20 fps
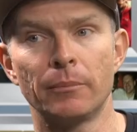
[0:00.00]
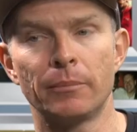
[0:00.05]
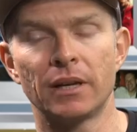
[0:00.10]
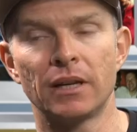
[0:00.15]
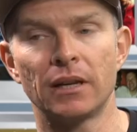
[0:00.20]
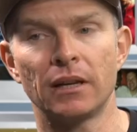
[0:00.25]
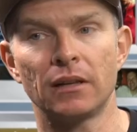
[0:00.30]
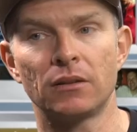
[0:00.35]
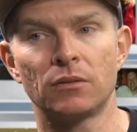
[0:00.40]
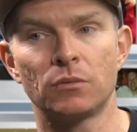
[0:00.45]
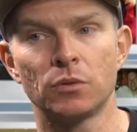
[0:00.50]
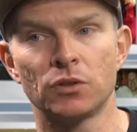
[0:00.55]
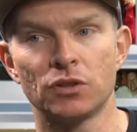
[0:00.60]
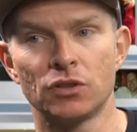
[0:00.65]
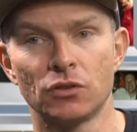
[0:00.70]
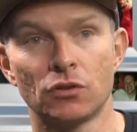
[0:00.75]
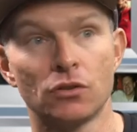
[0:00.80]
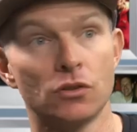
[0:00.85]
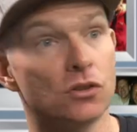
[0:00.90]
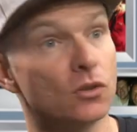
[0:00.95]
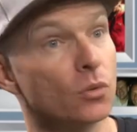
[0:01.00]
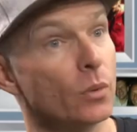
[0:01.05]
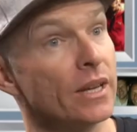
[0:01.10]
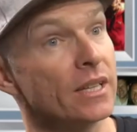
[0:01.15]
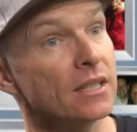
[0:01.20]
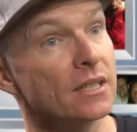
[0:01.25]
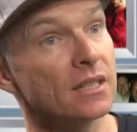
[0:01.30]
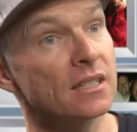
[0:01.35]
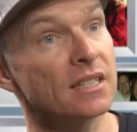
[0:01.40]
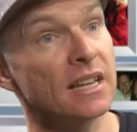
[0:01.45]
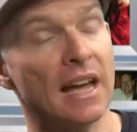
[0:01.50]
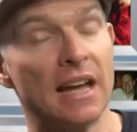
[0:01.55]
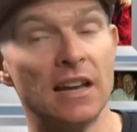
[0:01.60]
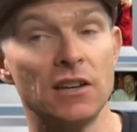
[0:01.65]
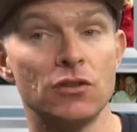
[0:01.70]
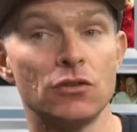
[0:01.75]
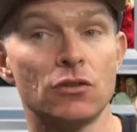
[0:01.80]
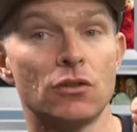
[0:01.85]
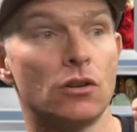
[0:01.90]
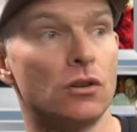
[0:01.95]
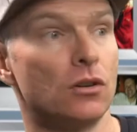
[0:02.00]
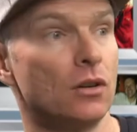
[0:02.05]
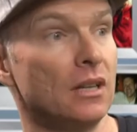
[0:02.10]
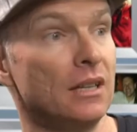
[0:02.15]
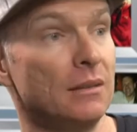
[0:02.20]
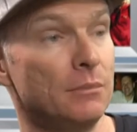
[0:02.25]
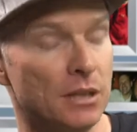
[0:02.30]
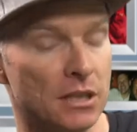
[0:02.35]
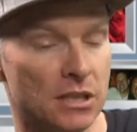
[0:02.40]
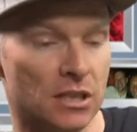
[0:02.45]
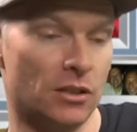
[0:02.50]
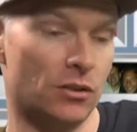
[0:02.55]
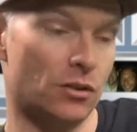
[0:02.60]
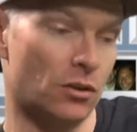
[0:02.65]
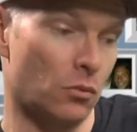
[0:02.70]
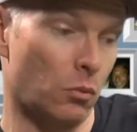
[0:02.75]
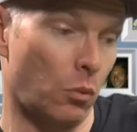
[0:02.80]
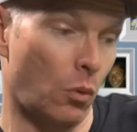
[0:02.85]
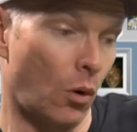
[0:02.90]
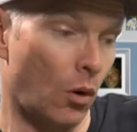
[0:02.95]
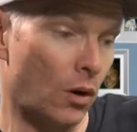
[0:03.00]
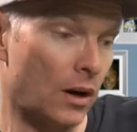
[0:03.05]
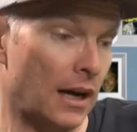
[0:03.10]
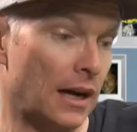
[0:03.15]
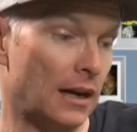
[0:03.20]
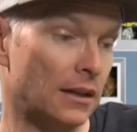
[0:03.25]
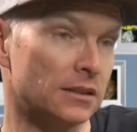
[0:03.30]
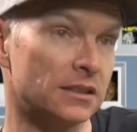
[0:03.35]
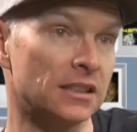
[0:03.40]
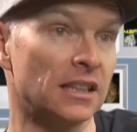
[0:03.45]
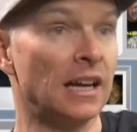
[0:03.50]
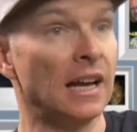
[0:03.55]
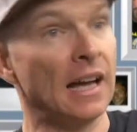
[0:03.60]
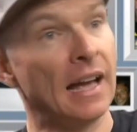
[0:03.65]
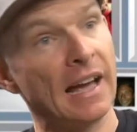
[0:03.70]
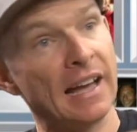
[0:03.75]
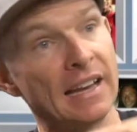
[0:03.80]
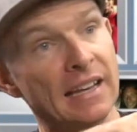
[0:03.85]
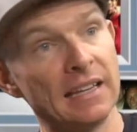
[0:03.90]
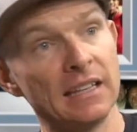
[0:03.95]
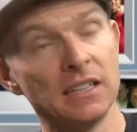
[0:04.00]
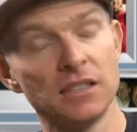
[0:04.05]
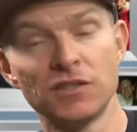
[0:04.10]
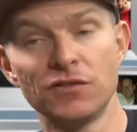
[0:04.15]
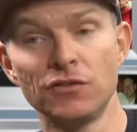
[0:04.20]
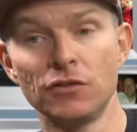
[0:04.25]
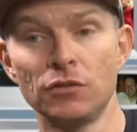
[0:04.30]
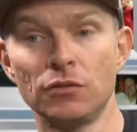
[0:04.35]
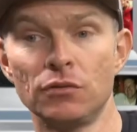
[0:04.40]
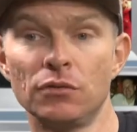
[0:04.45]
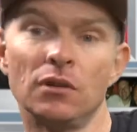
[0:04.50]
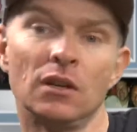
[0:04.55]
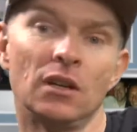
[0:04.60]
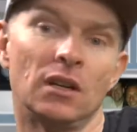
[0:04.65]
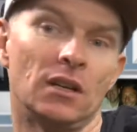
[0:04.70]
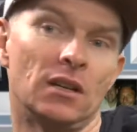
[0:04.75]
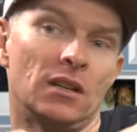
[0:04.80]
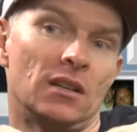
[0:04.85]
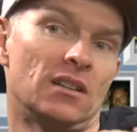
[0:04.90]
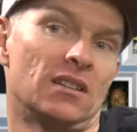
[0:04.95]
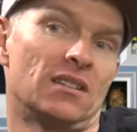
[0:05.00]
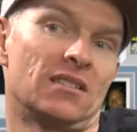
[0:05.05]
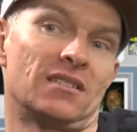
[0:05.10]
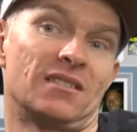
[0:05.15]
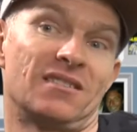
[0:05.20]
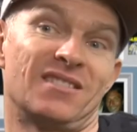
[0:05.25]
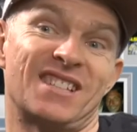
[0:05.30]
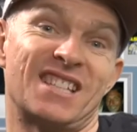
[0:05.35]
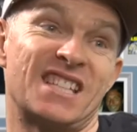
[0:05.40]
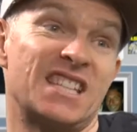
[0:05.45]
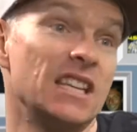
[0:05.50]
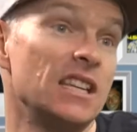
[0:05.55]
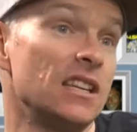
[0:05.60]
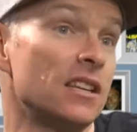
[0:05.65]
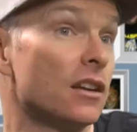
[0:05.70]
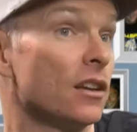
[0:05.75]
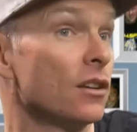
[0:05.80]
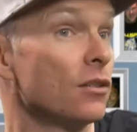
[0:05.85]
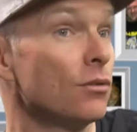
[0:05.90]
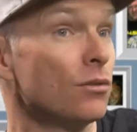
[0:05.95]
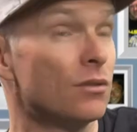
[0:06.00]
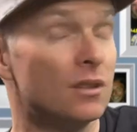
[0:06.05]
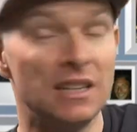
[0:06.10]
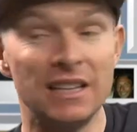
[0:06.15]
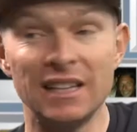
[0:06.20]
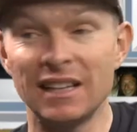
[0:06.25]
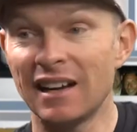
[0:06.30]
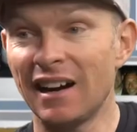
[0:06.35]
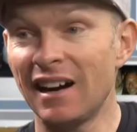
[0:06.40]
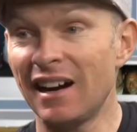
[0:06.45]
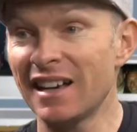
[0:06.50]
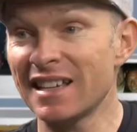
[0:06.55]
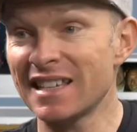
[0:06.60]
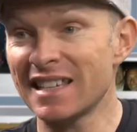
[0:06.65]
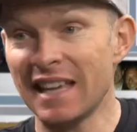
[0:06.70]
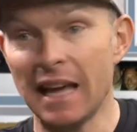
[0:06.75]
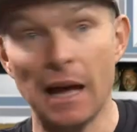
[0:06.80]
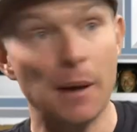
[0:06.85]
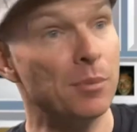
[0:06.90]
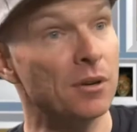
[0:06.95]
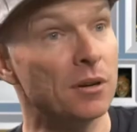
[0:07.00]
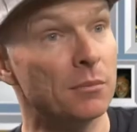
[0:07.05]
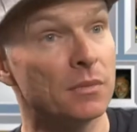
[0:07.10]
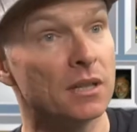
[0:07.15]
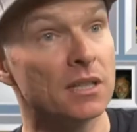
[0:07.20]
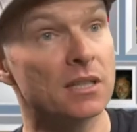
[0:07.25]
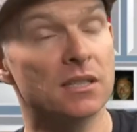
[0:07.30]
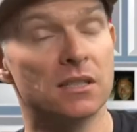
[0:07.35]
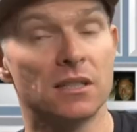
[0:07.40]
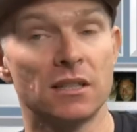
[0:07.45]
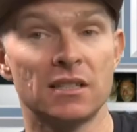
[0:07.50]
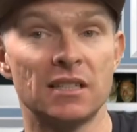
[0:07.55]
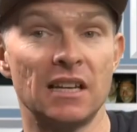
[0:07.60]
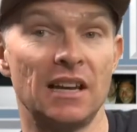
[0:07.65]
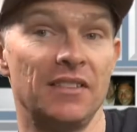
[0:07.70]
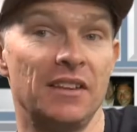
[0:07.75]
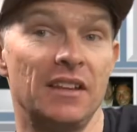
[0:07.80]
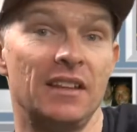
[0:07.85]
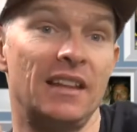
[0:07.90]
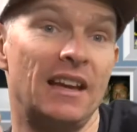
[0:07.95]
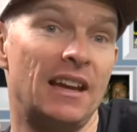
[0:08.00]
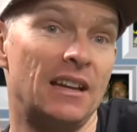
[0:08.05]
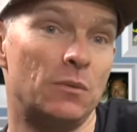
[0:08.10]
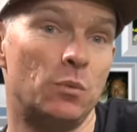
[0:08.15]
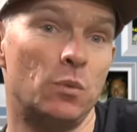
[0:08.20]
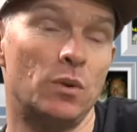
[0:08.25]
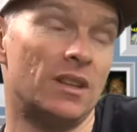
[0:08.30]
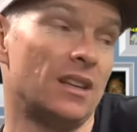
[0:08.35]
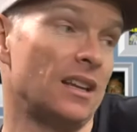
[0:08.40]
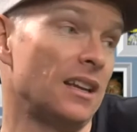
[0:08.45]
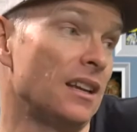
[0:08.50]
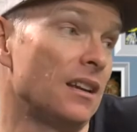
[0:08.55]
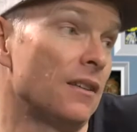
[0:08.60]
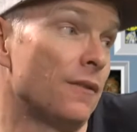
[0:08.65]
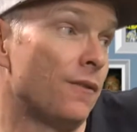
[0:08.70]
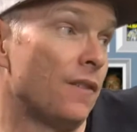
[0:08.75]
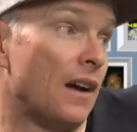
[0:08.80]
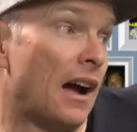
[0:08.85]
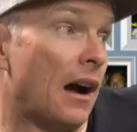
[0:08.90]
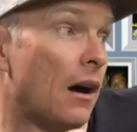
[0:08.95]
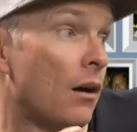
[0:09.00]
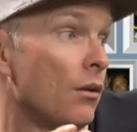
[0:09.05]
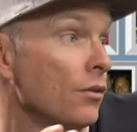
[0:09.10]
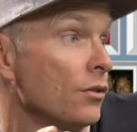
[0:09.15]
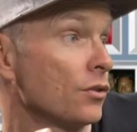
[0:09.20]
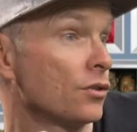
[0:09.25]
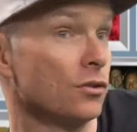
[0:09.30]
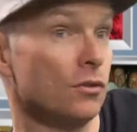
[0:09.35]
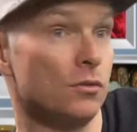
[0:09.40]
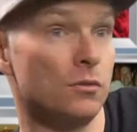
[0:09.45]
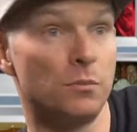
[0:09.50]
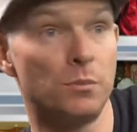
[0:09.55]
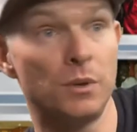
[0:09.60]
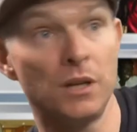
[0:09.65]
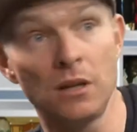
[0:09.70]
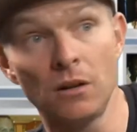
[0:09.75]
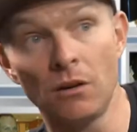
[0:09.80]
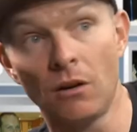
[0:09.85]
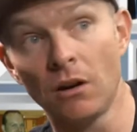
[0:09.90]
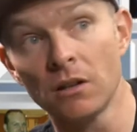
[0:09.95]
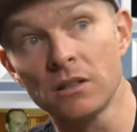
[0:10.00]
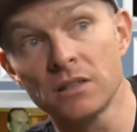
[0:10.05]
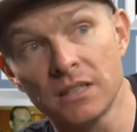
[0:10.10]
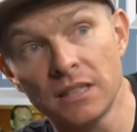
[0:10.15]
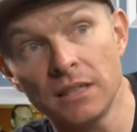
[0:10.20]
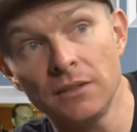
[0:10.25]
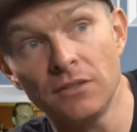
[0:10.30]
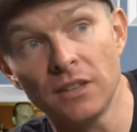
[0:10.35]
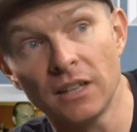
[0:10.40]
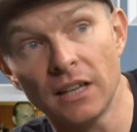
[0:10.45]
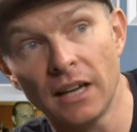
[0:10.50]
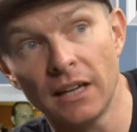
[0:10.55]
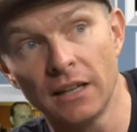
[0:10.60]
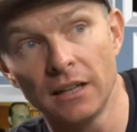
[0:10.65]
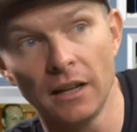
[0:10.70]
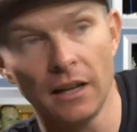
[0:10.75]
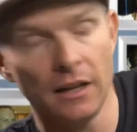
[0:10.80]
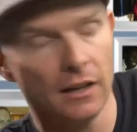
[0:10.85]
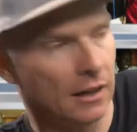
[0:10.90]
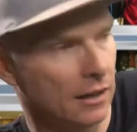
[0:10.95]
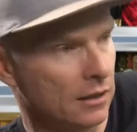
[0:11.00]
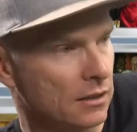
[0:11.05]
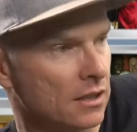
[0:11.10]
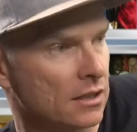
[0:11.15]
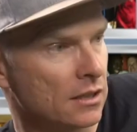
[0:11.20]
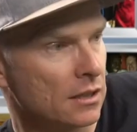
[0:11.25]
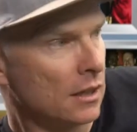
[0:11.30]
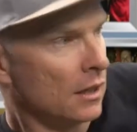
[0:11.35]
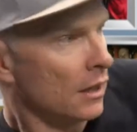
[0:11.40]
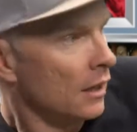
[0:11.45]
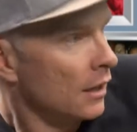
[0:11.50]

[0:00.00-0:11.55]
but it was, you could tweet it and you could, immediately you could walk out and interview senior youth league guys, cabinet ministers, and then that within an hour or two would be on T V, and, and it's,